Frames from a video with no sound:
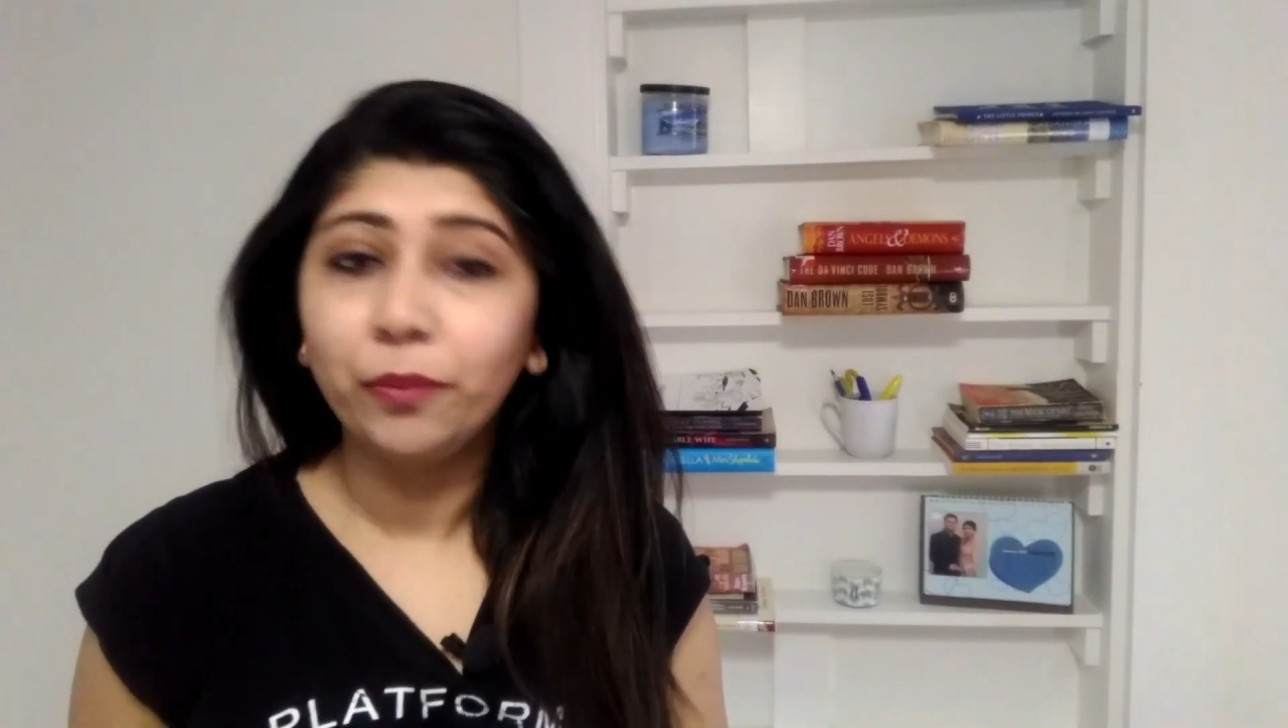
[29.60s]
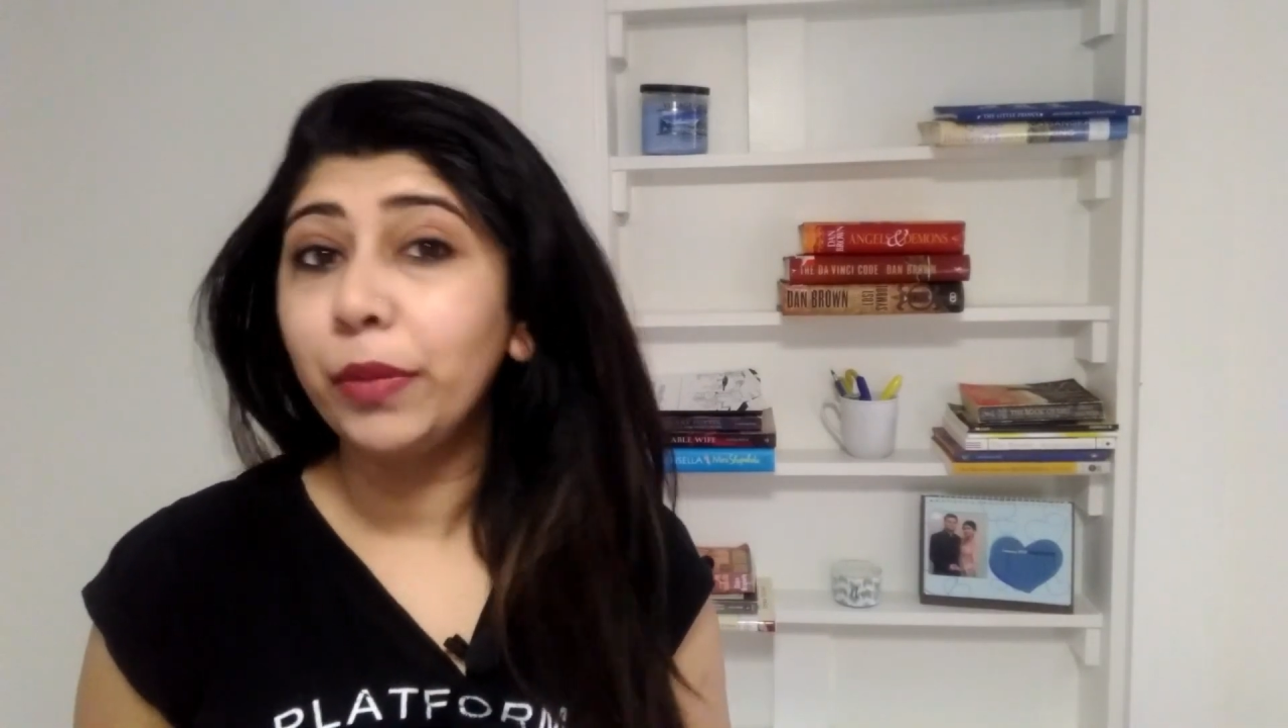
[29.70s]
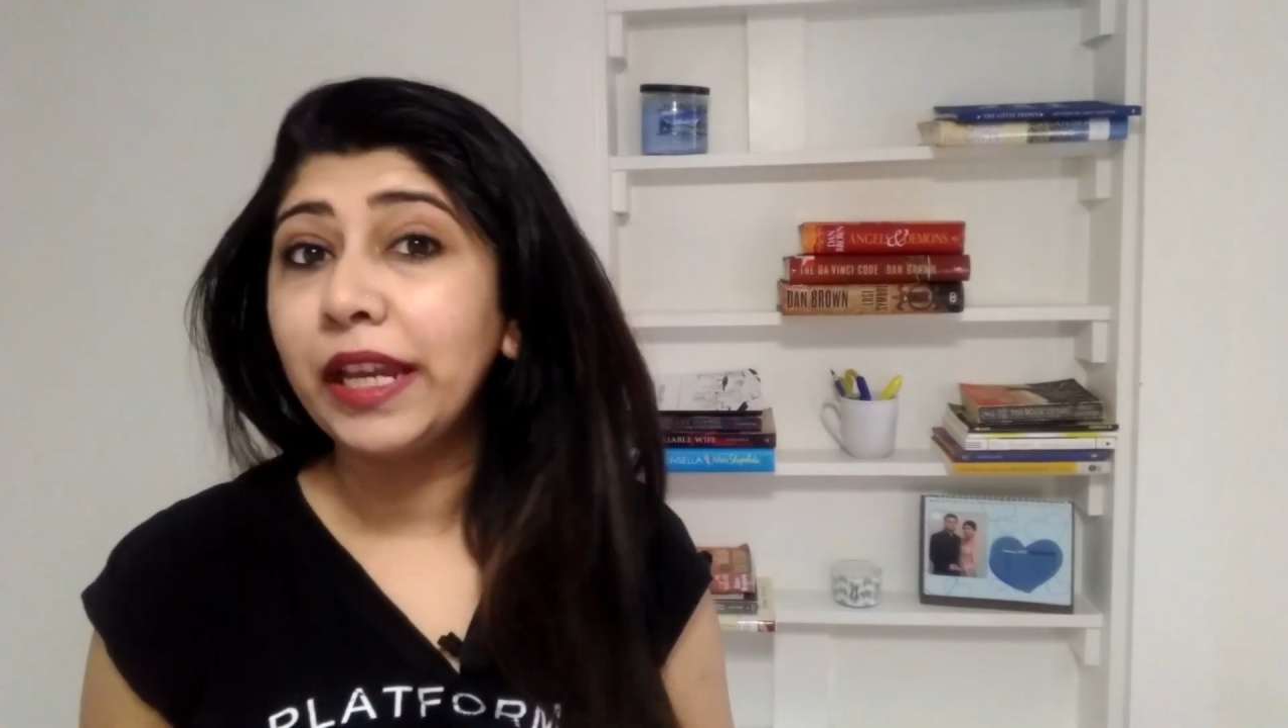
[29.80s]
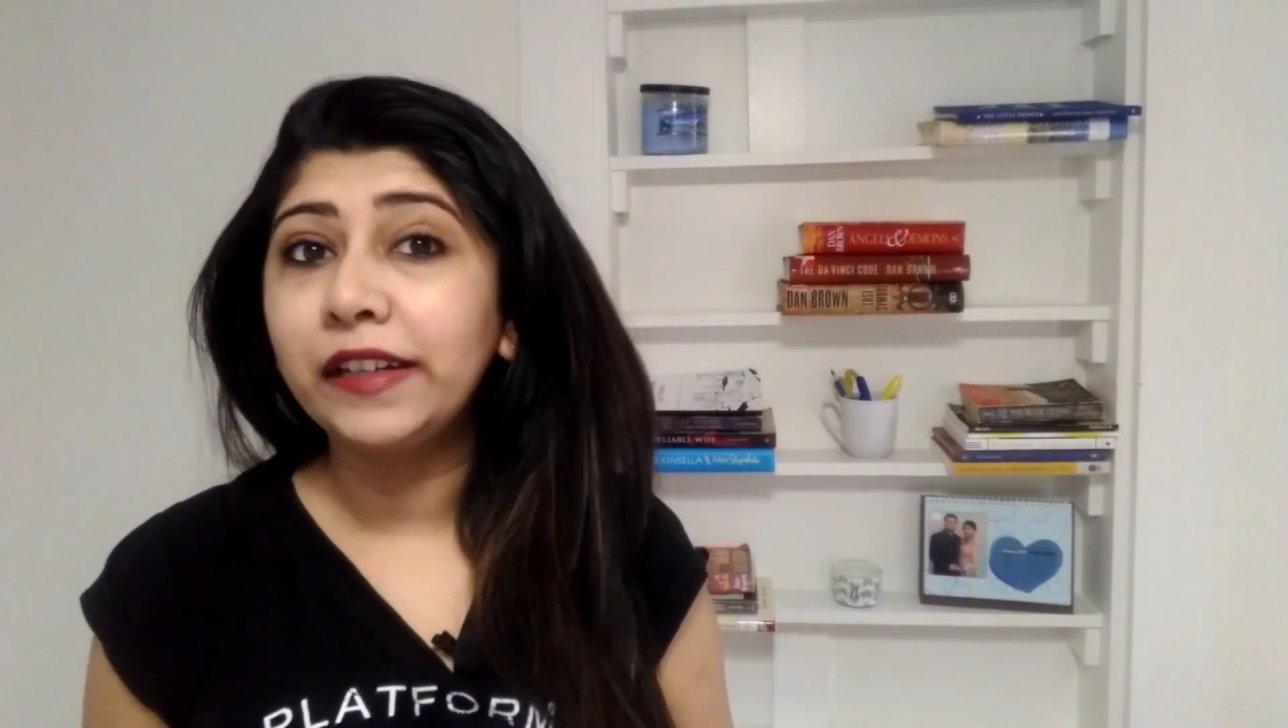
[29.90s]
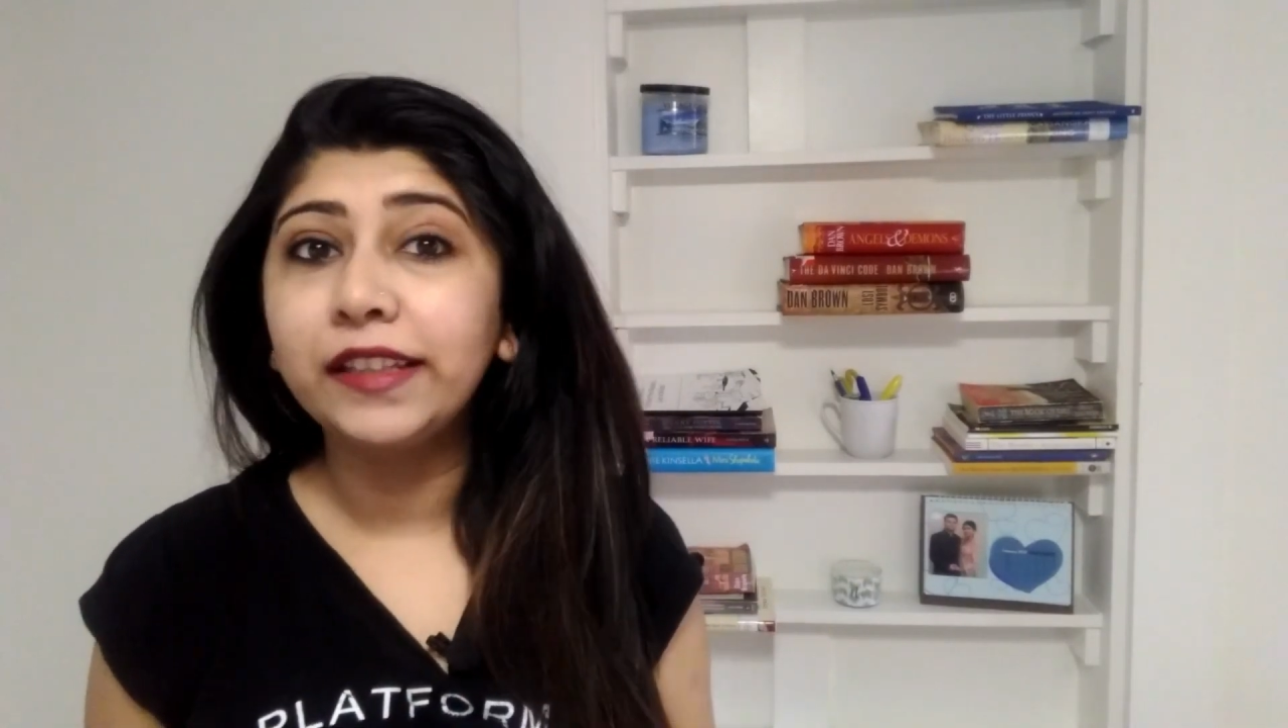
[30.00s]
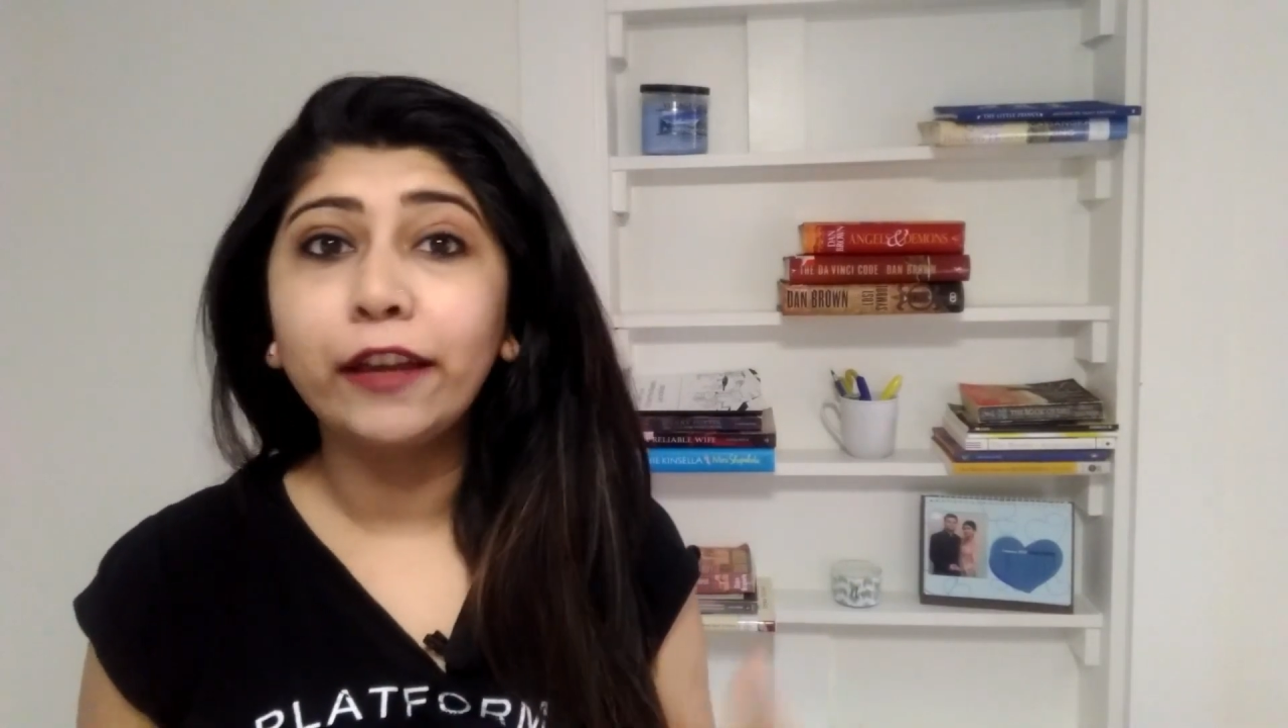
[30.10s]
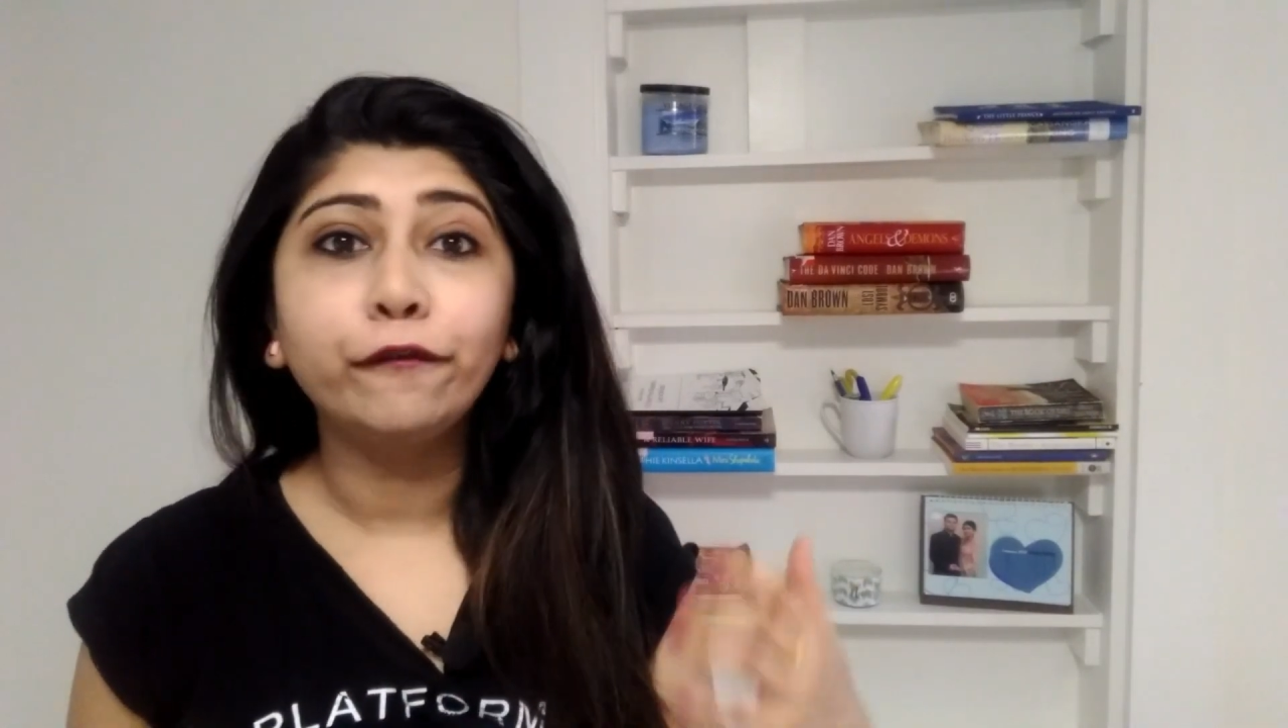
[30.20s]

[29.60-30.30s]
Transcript: be it their